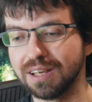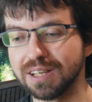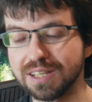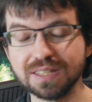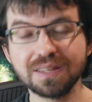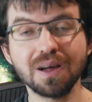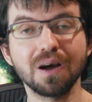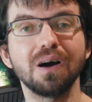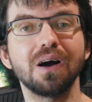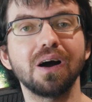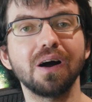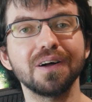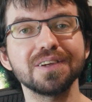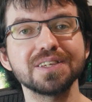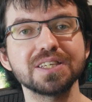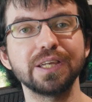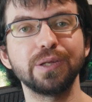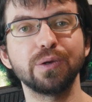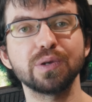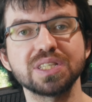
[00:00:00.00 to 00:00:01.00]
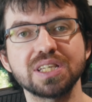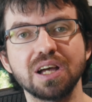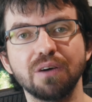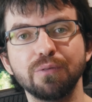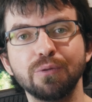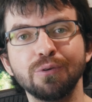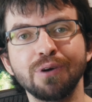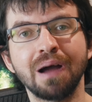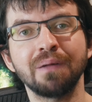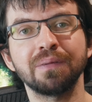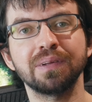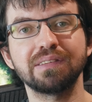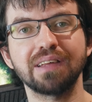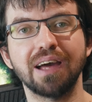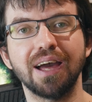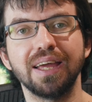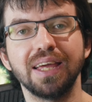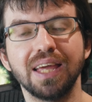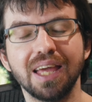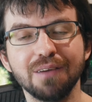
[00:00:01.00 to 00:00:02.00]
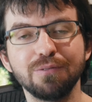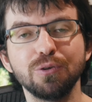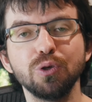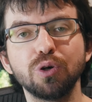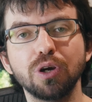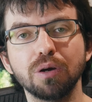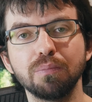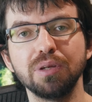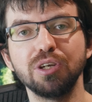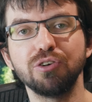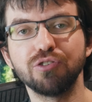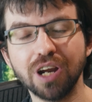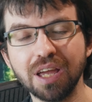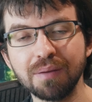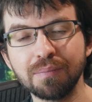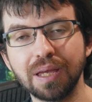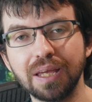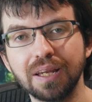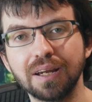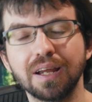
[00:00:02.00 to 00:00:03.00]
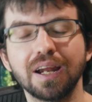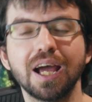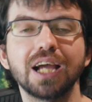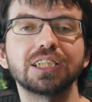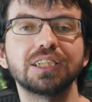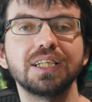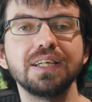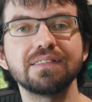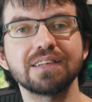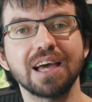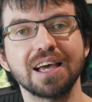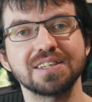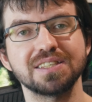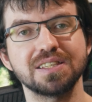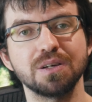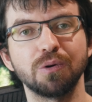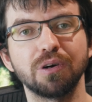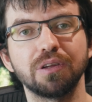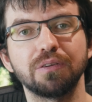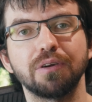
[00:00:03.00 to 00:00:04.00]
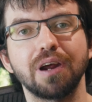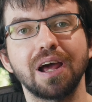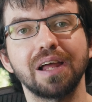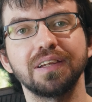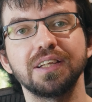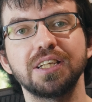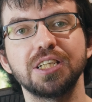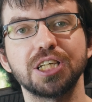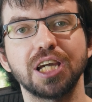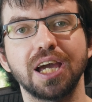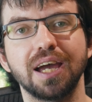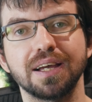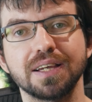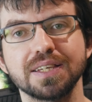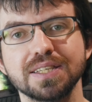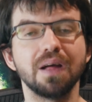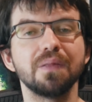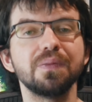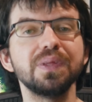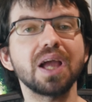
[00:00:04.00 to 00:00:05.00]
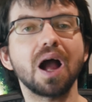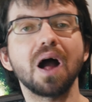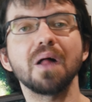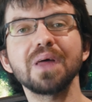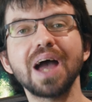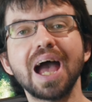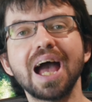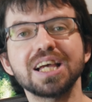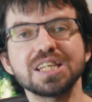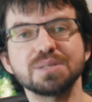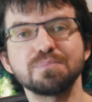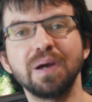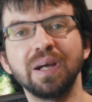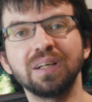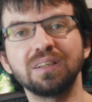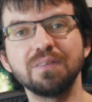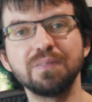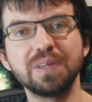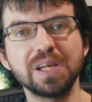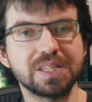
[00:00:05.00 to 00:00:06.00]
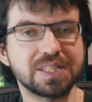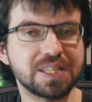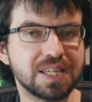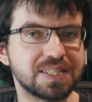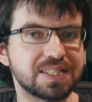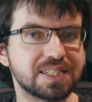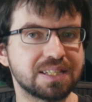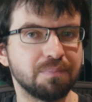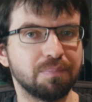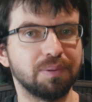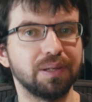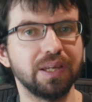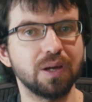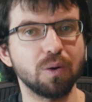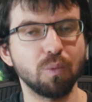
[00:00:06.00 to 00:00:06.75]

Start asking yourself throughout the day if you could be dreaming and actually test it with reality checks. The other aspect of this is simply